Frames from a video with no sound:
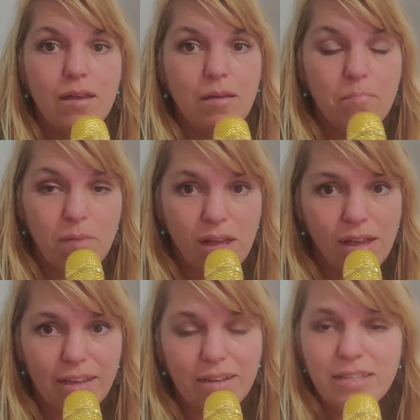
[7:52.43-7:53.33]

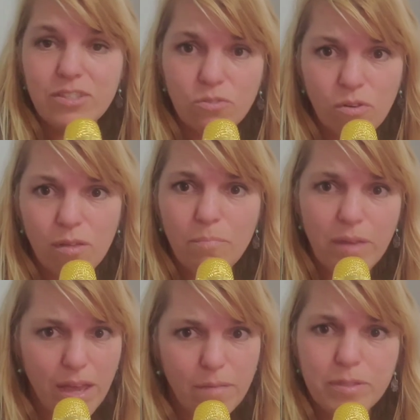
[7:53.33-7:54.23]
Mine is called
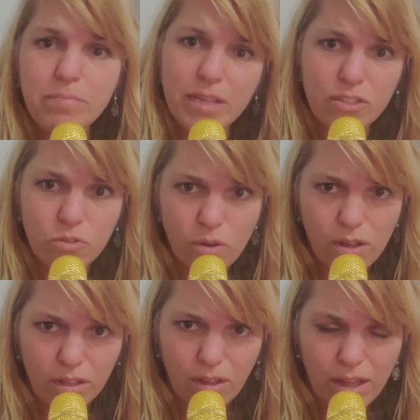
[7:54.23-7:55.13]
Babs
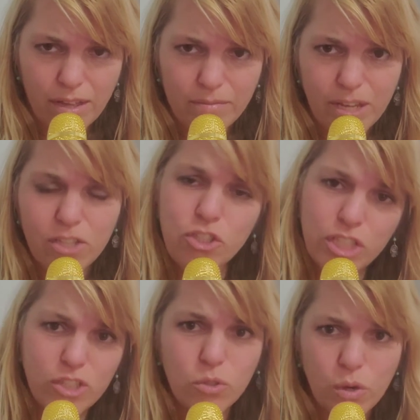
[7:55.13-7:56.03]
McTalkalot. And
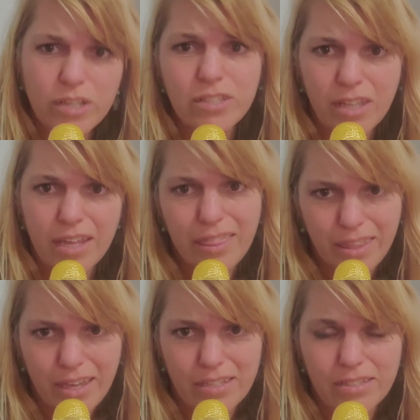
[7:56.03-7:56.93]
she talks like
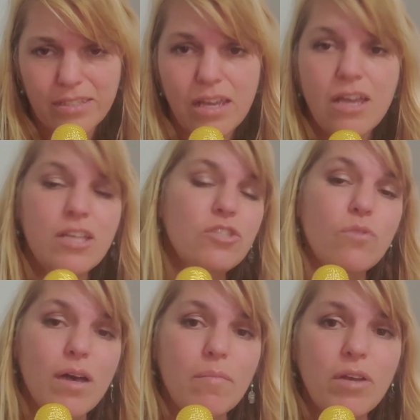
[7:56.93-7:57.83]
this.
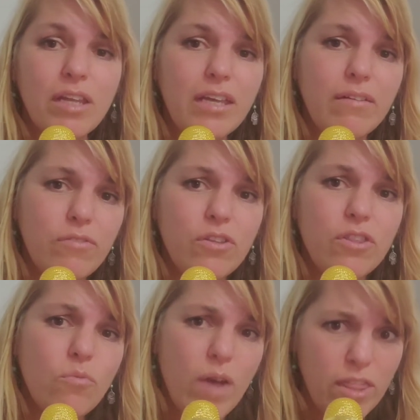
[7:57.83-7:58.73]
So I'm going to give you
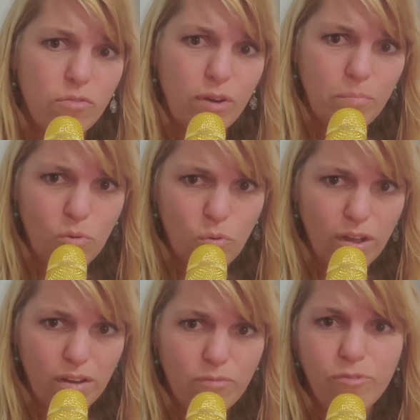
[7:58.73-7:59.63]
the weather
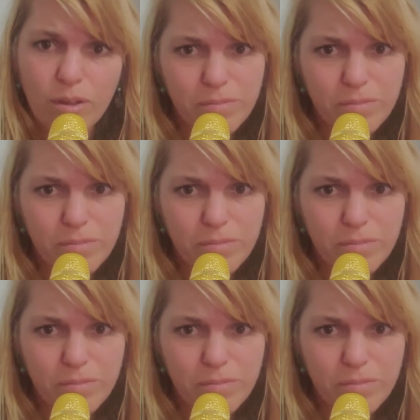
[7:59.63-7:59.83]
report from